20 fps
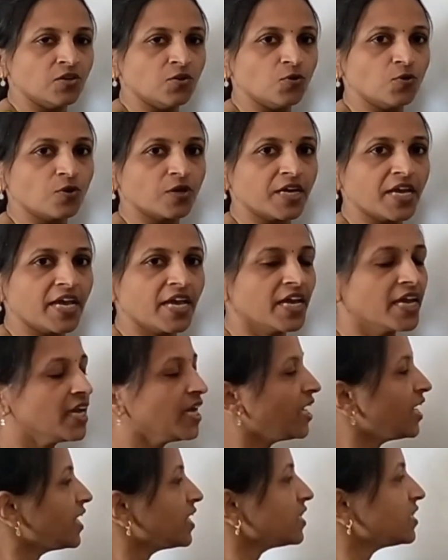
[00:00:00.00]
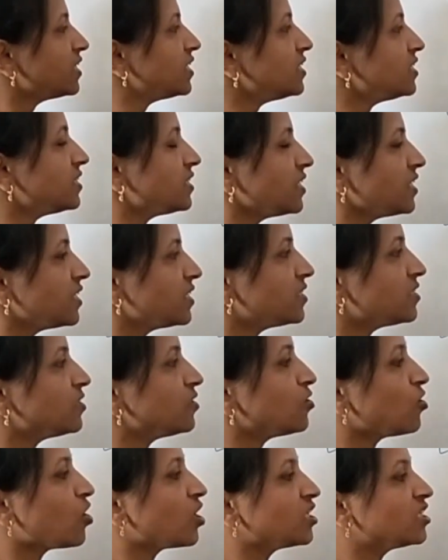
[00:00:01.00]
Okay, this is
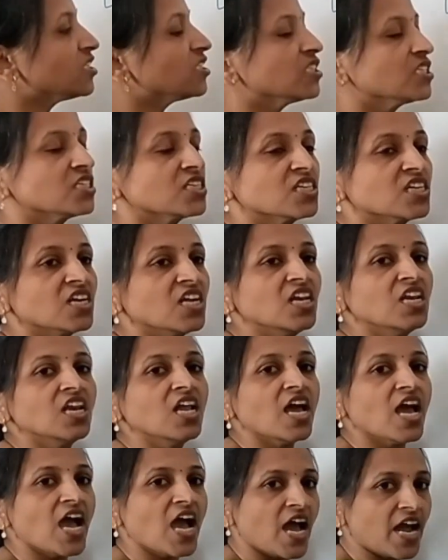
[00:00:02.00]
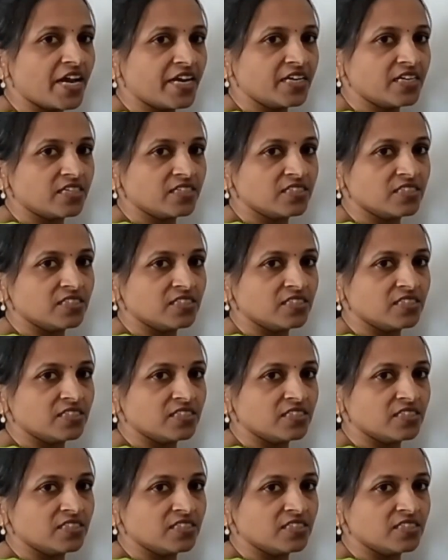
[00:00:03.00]
logical AND.